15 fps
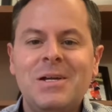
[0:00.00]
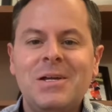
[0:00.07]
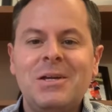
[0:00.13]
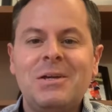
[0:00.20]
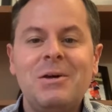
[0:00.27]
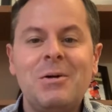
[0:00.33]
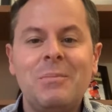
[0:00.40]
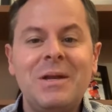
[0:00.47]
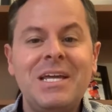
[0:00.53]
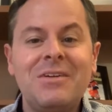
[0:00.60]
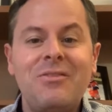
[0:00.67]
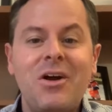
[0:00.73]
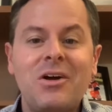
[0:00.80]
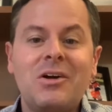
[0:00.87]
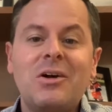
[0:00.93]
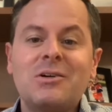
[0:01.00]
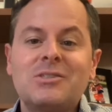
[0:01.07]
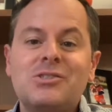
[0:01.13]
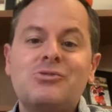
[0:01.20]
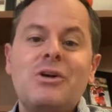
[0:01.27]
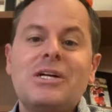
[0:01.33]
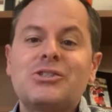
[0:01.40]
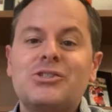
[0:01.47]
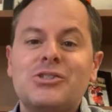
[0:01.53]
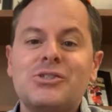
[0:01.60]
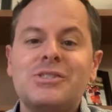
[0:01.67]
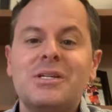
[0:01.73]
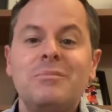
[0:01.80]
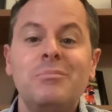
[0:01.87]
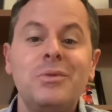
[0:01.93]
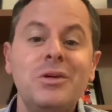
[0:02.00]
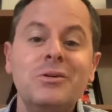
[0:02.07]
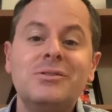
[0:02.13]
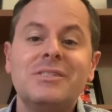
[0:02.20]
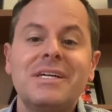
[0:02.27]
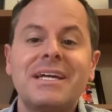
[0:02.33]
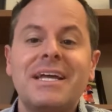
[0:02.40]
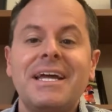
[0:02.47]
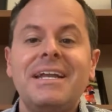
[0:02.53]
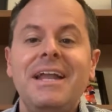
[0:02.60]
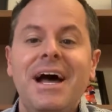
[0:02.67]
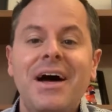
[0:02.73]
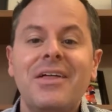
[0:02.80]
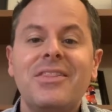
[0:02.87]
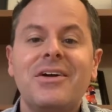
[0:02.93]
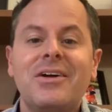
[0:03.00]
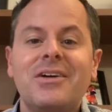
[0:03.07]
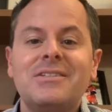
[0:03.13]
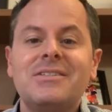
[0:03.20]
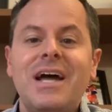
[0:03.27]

Many of our structures in music and others